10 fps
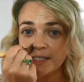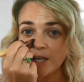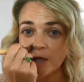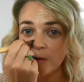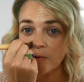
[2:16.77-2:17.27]

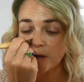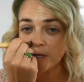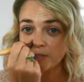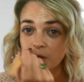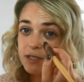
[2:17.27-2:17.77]
So I
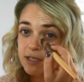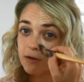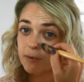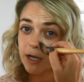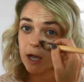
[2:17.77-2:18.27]
use it on the
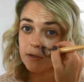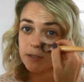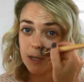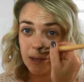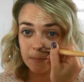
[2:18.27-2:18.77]
side of my
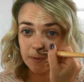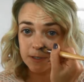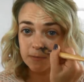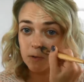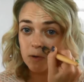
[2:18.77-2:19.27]
nose
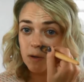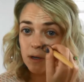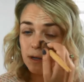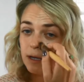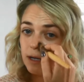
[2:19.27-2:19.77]
first of all,
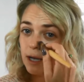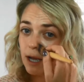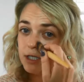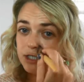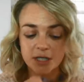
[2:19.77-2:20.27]

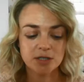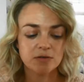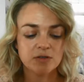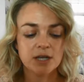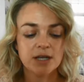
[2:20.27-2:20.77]
and just
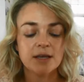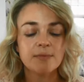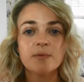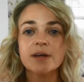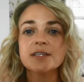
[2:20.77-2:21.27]
sort of
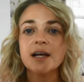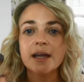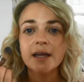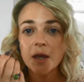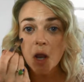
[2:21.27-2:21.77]
gently press that
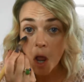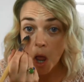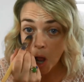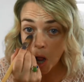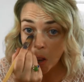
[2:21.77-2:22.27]
in,
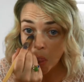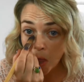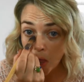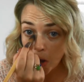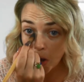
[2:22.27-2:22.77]
and
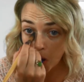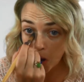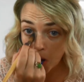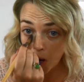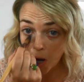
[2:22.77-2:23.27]
then
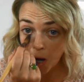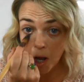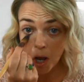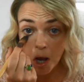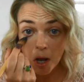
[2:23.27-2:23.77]

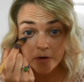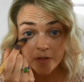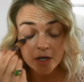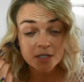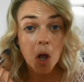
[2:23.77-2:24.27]
under
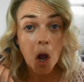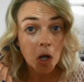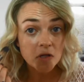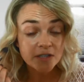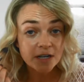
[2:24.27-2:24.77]
the eyes. Look,
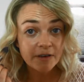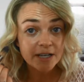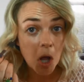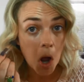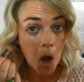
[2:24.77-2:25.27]
concealer
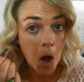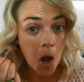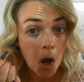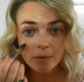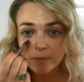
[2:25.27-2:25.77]
face.
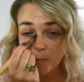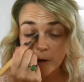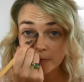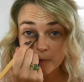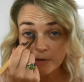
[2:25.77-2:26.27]

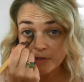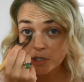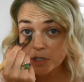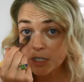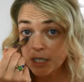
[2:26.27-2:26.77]
Why do we all have to
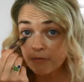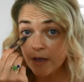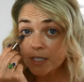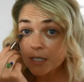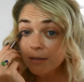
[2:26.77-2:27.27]
do concealer
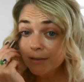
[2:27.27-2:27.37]
face?